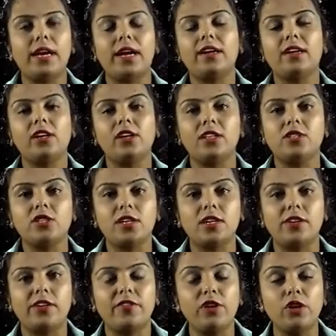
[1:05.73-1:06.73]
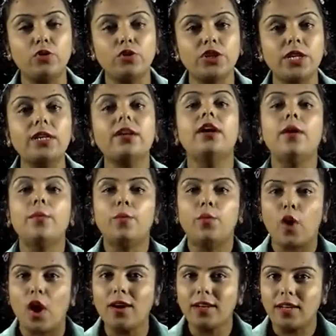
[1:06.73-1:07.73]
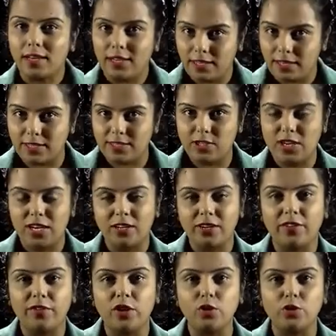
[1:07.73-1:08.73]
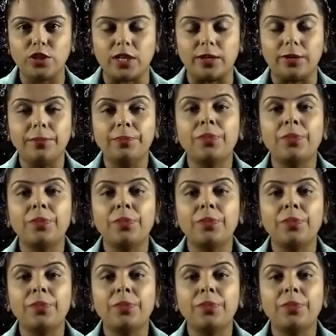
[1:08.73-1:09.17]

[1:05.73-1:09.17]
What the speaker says: agricultural revolution brought industrial revolution.